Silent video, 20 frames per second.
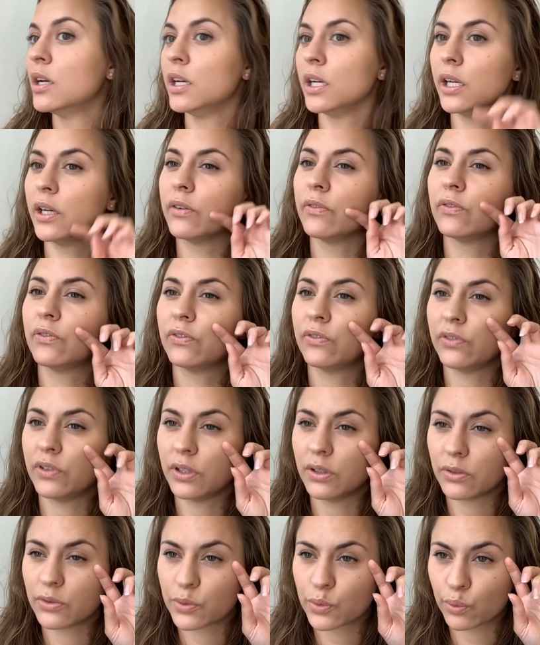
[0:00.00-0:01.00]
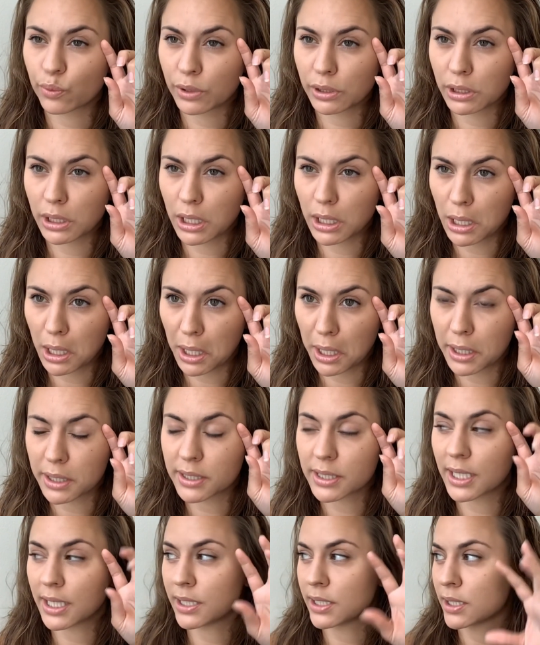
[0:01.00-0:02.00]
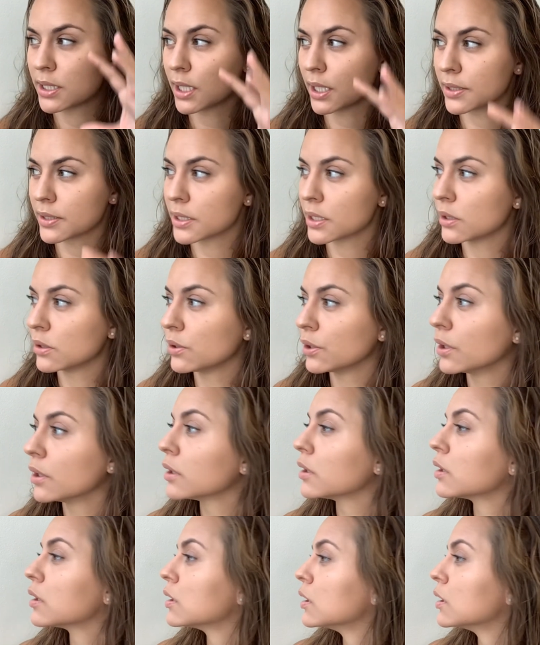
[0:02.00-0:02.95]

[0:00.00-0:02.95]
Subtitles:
It feels really nice. It doesn't look